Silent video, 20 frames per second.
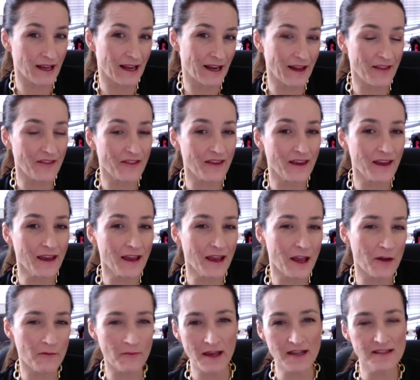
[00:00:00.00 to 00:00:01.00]
anything.
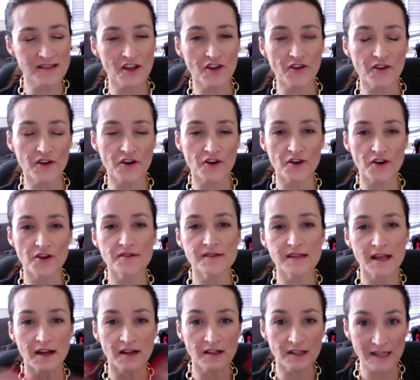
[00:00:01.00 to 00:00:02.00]
And basically you're
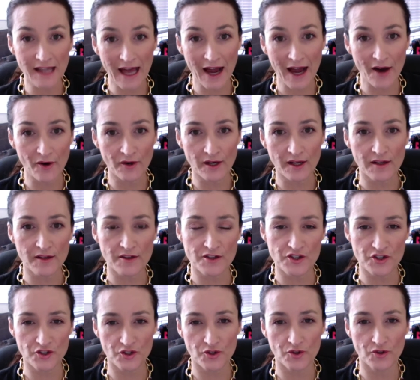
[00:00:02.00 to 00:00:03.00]
using a cloud
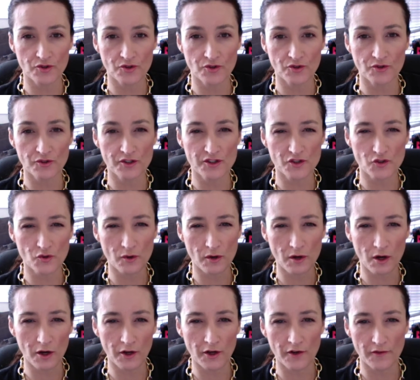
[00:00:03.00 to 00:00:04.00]
to store
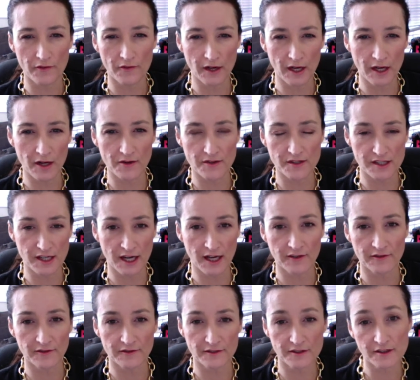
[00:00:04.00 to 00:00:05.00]
all your video stuff.
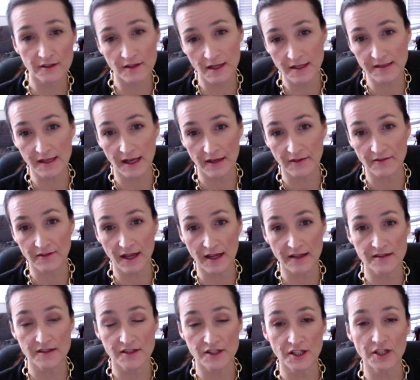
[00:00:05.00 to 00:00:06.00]
So that's kind of
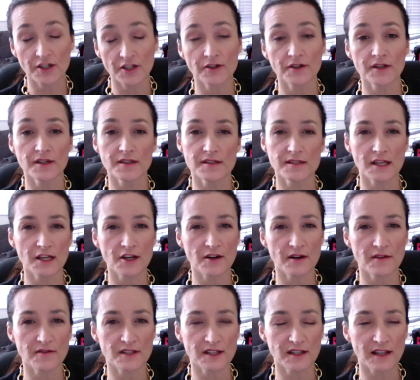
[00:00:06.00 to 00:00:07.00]
nice too, because then you don't
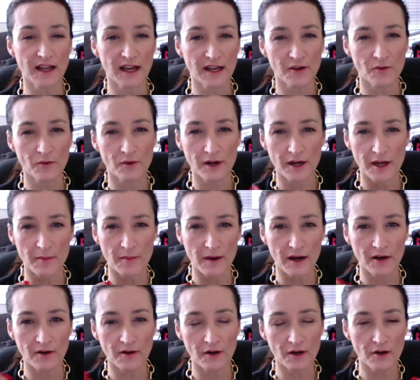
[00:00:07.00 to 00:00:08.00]
have to like worry
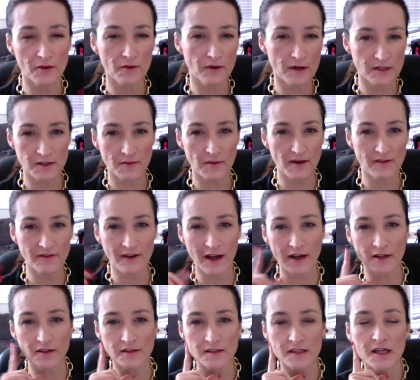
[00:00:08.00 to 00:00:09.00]
about, oh, where's all my
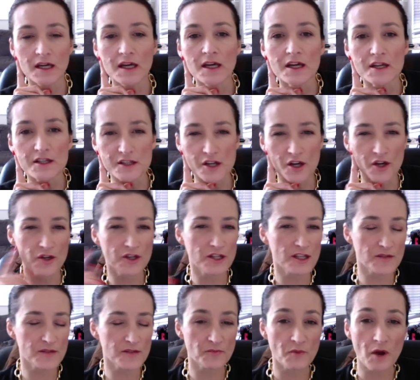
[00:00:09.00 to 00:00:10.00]
files? So you
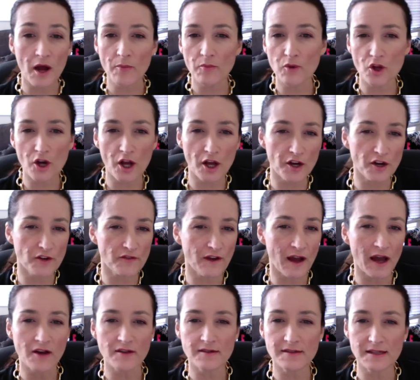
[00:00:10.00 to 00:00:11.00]
just upload all your
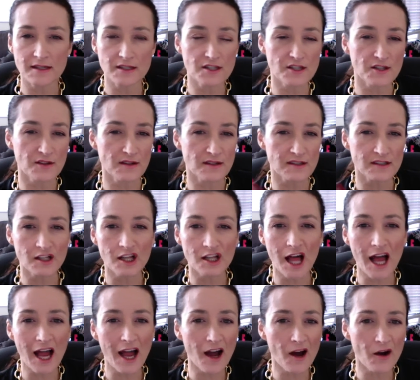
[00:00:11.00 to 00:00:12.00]
files into this
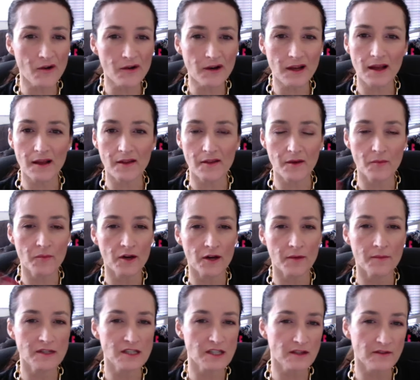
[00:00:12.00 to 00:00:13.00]
cloud and then put them
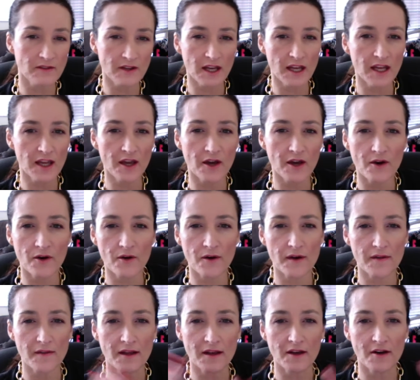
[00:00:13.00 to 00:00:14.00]
into the video
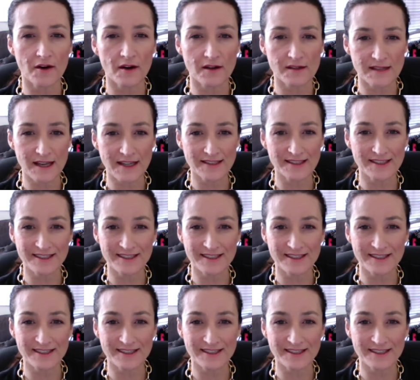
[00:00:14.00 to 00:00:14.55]
and then you're all set.